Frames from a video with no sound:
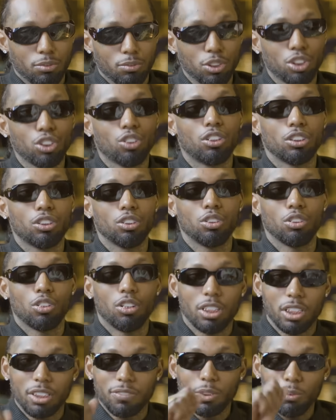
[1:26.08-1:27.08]
What you gotta do? You
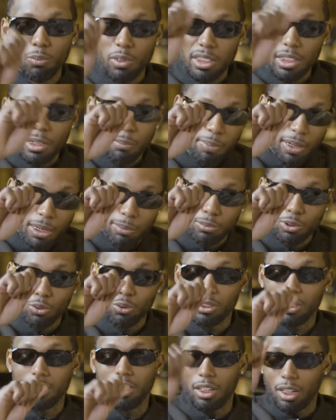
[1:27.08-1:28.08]
gotta give the willy a pep
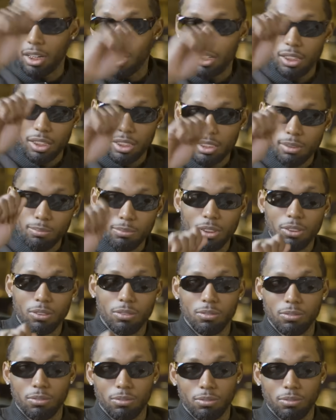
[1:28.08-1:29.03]
talk and that, like let them know.